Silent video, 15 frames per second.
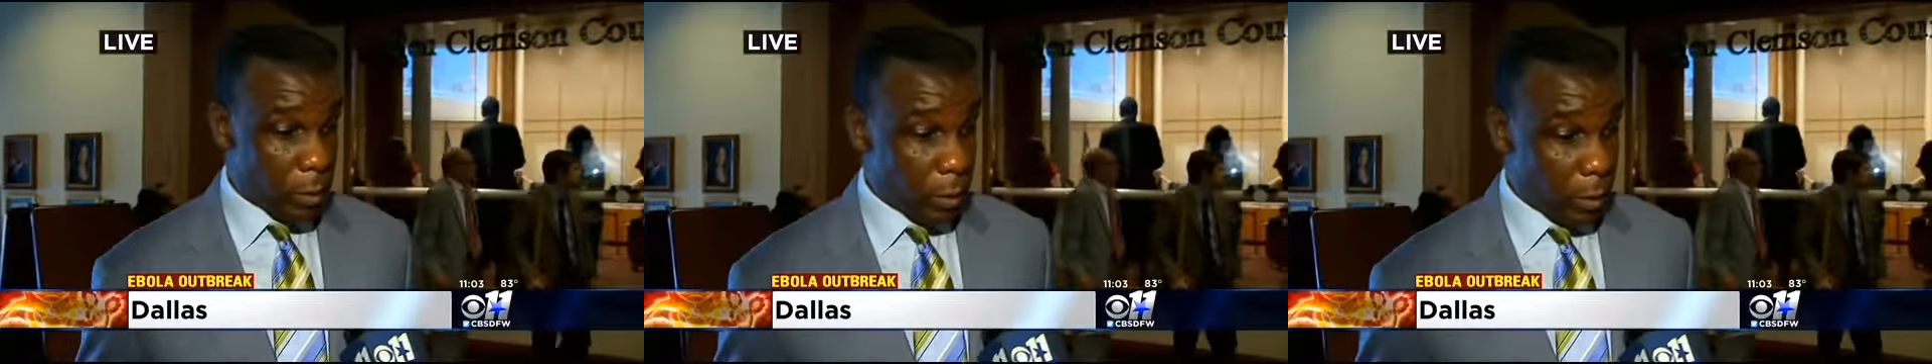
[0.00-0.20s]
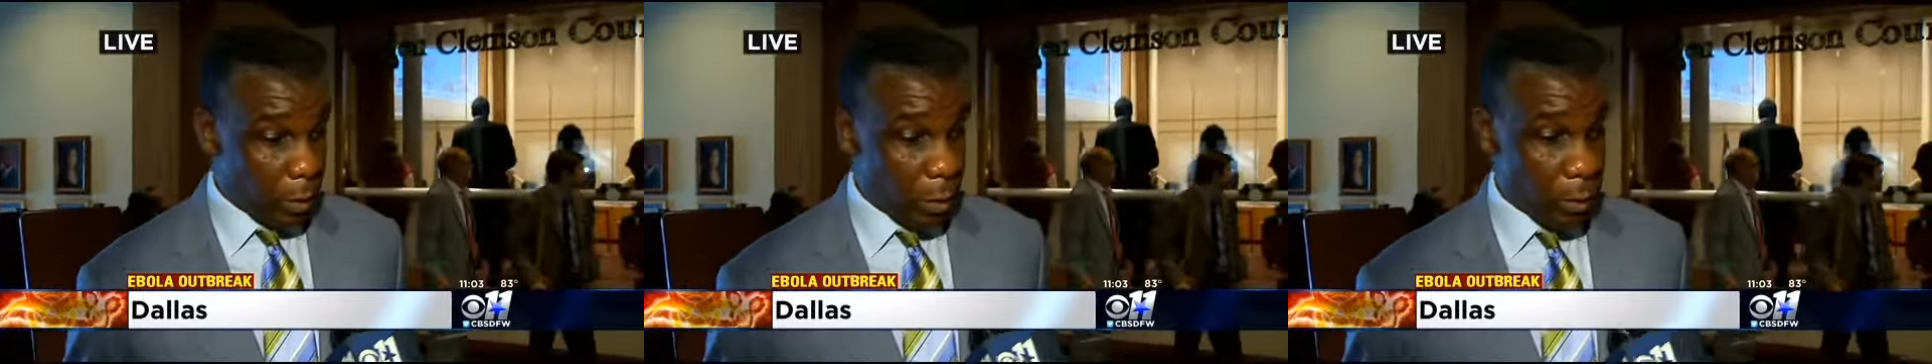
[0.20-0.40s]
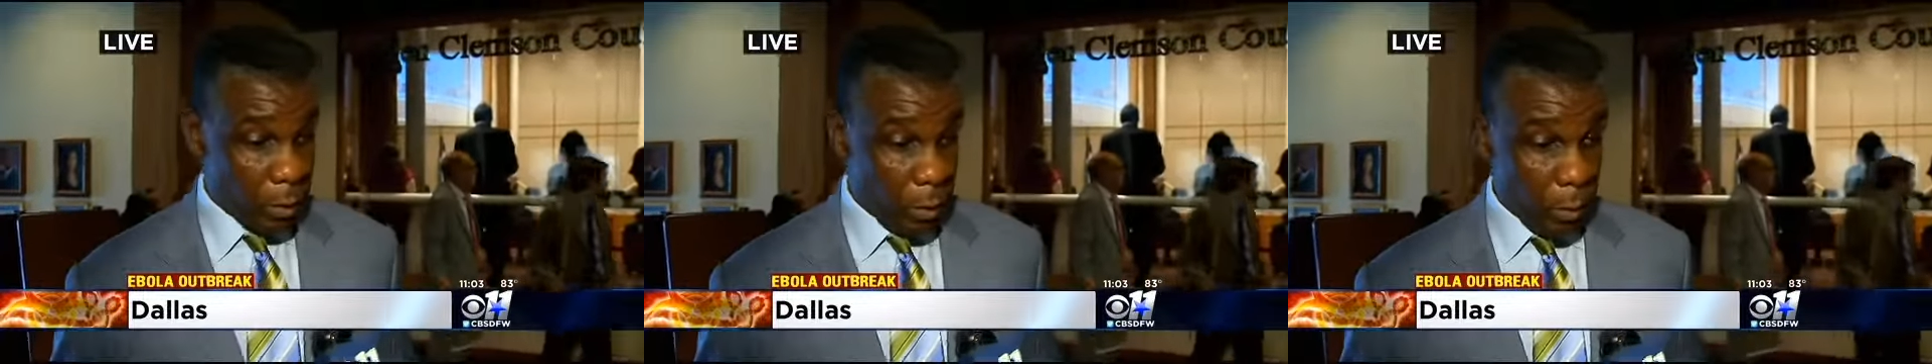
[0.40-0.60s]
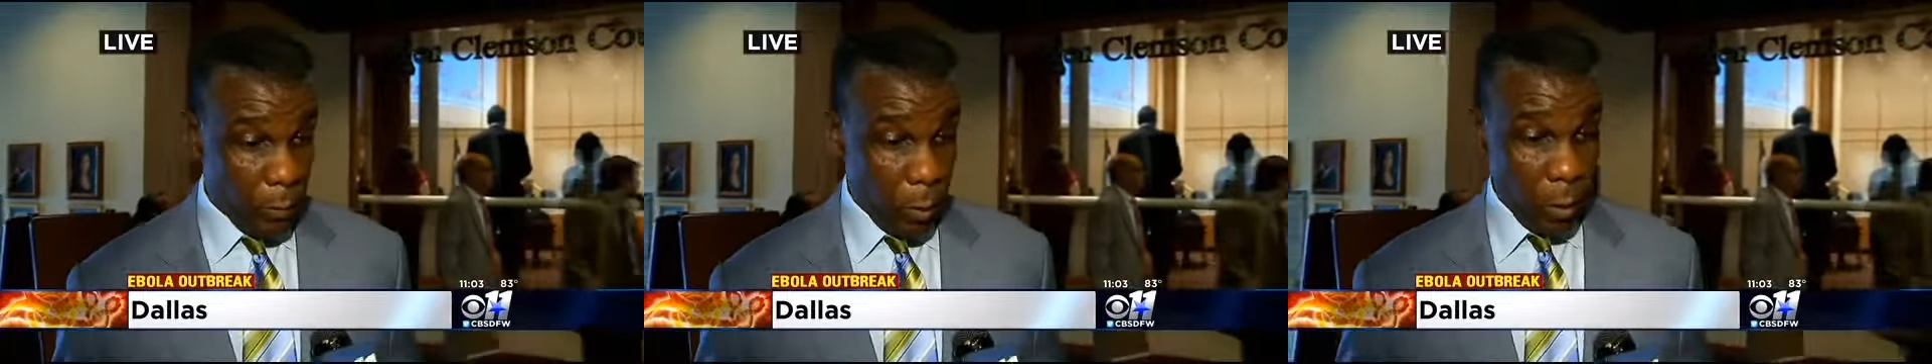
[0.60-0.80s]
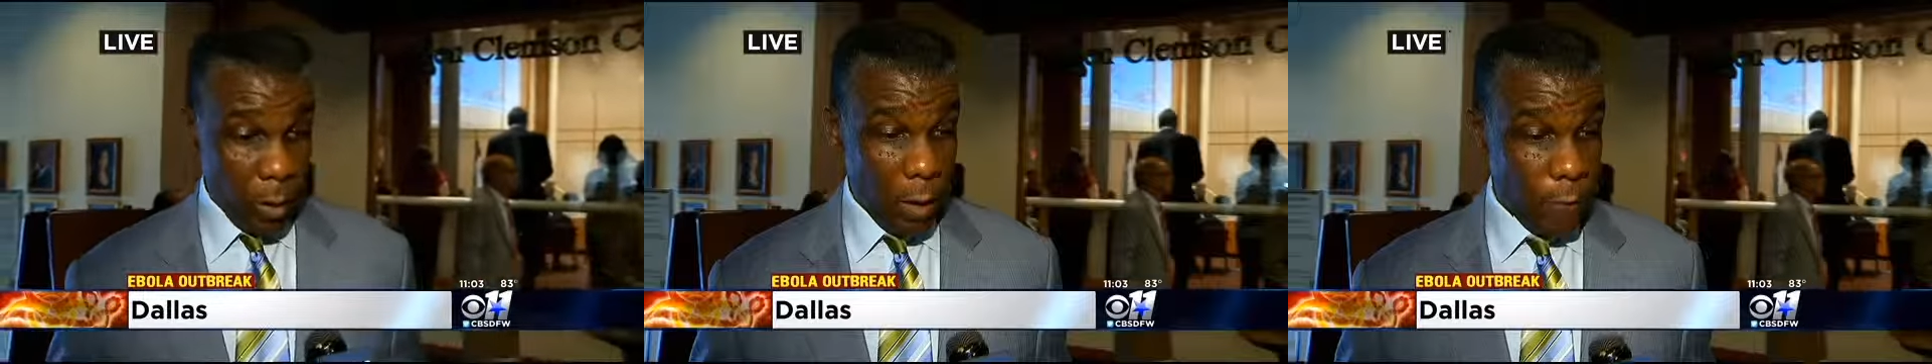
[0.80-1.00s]
to get the
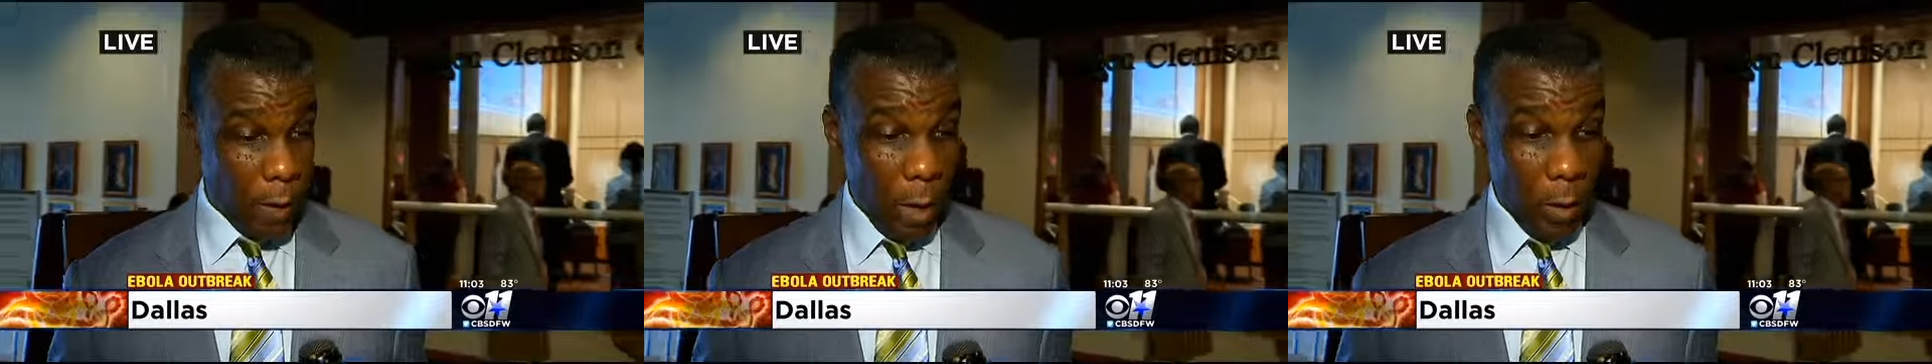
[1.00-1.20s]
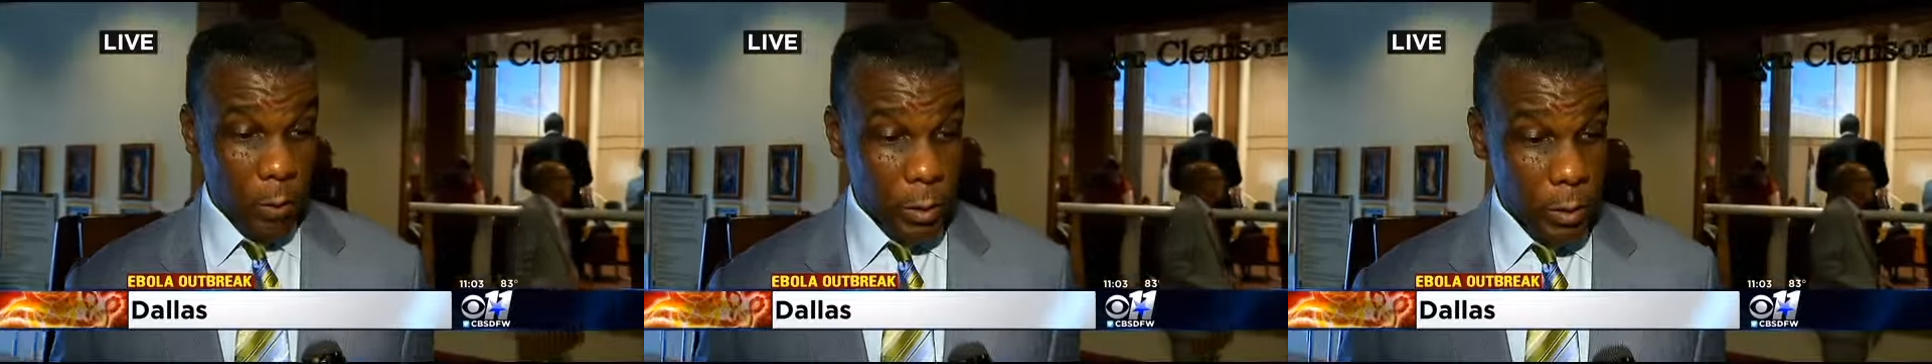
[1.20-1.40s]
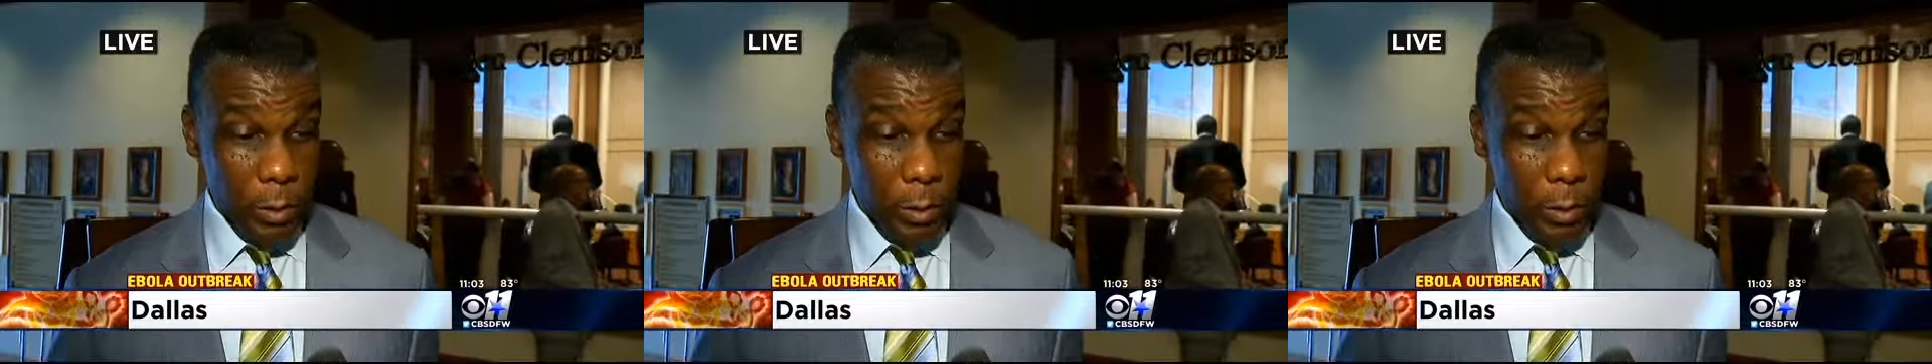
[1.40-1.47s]
Ebola virus.